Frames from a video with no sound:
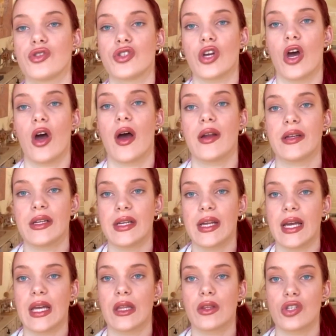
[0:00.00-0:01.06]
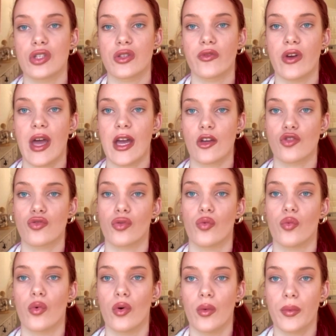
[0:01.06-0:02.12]
shirt underneath just for extra
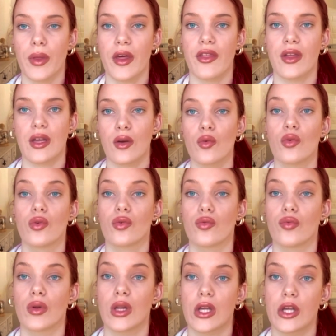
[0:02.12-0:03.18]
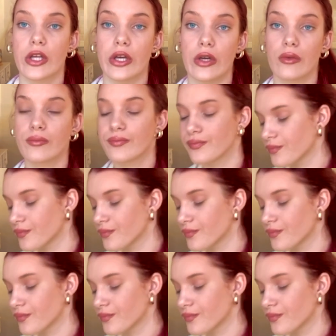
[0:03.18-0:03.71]
warmth, I think it will look really cute.